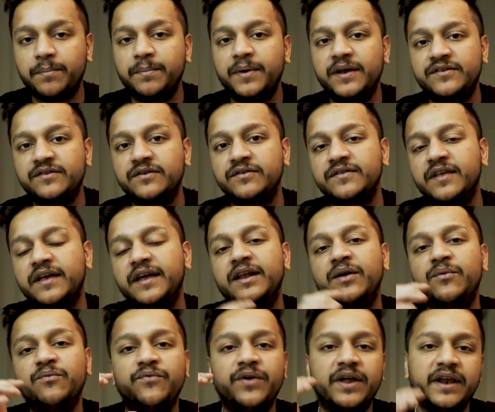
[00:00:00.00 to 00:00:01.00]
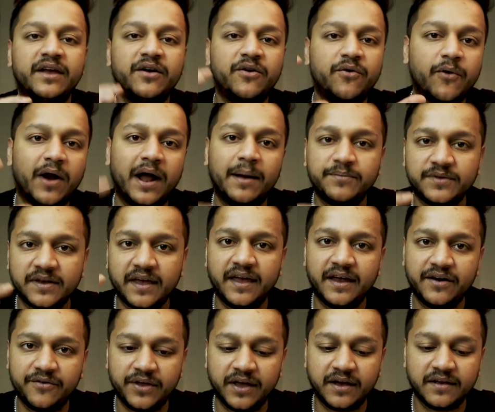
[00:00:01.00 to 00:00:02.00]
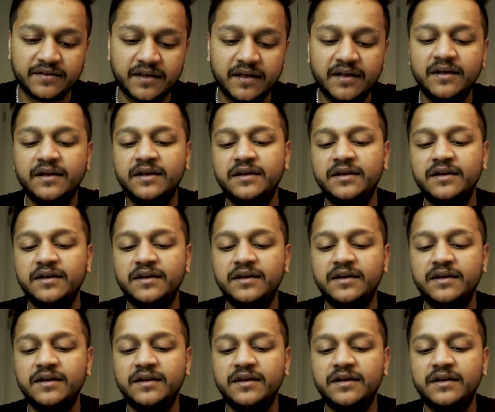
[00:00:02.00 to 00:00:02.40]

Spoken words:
pictures in a very cramped areas.